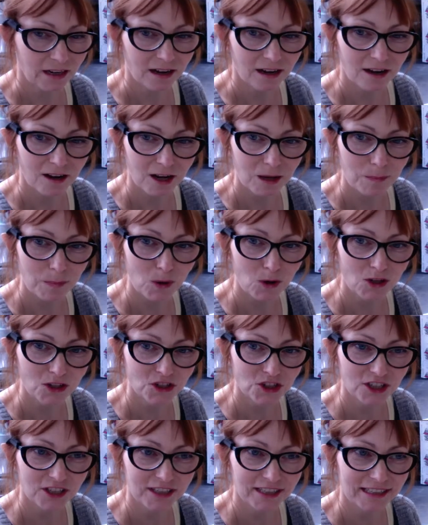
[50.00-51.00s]
I
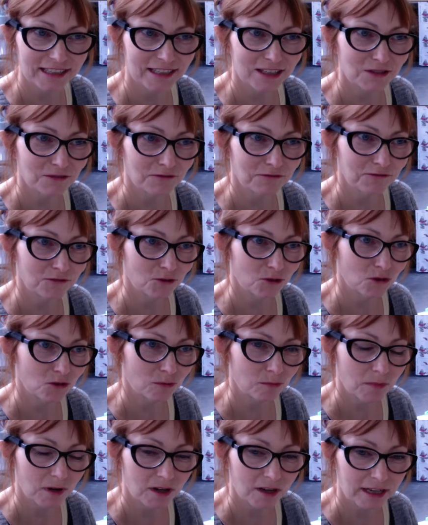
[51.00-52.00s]
apologize for
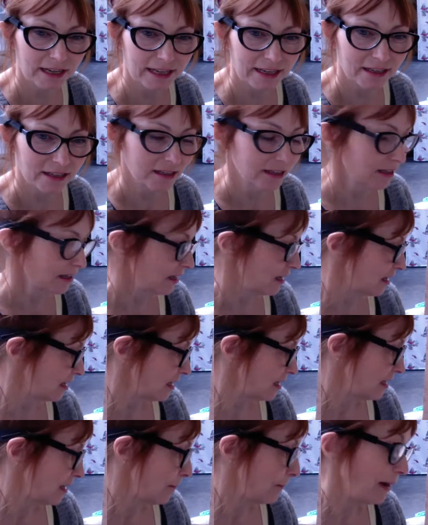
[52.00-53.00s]
my
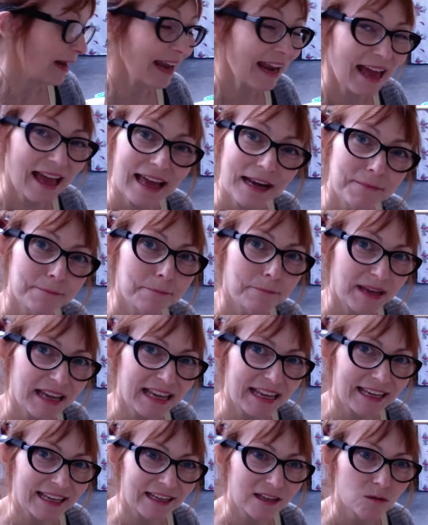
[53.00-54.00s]
plan
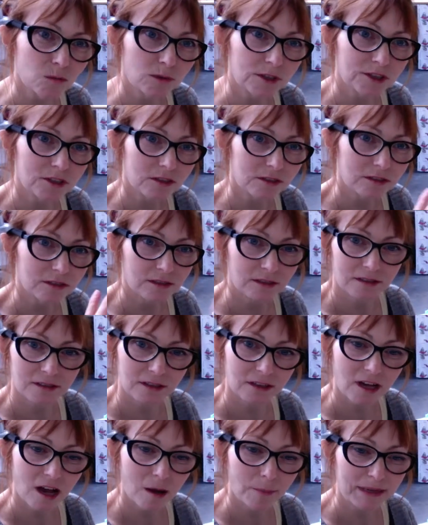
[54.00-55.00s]
B, which has
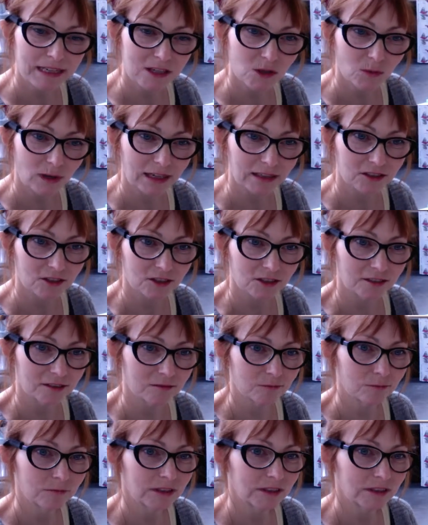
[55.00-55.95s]
come into action.